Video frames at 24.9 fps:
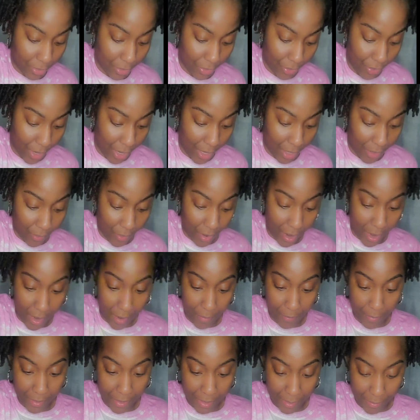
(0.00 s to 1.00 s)
Try to
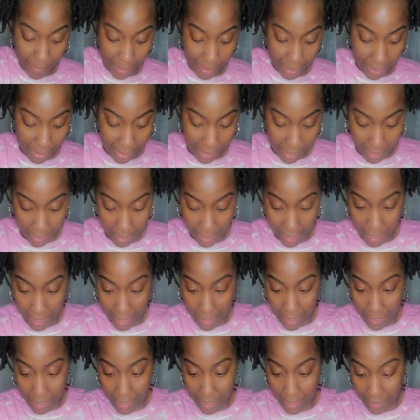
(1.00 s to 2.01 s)
grab as much as I
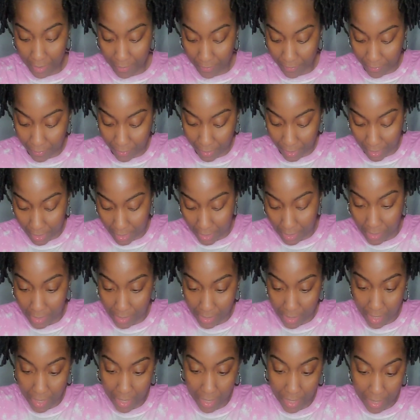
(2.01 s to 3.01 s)
can for the
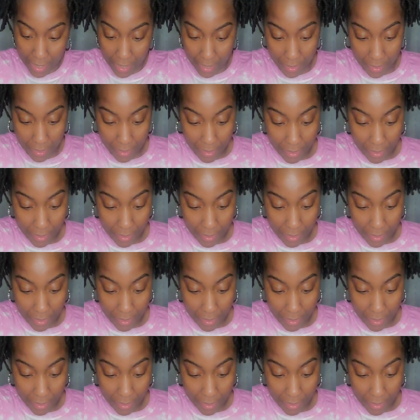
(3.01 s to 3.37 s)
inside.